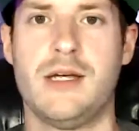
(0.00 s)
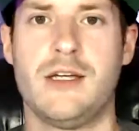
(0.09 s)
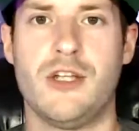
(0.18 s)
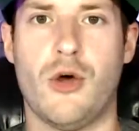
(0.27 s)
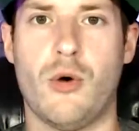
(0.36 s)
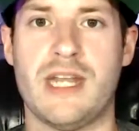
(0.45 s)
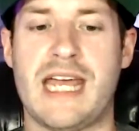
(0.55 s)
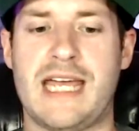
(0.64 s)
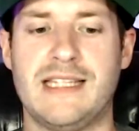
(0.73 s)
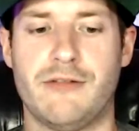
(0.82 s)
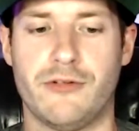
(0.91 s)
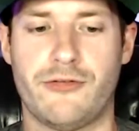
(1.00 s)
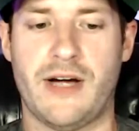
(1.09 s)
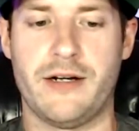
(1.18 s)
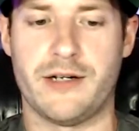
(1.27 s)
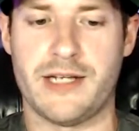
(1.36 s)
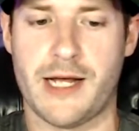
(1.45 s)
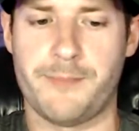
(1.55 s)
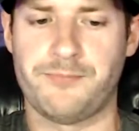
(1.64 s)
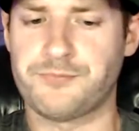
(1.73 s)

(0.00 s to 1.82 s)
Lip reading: an A-level fighter yet.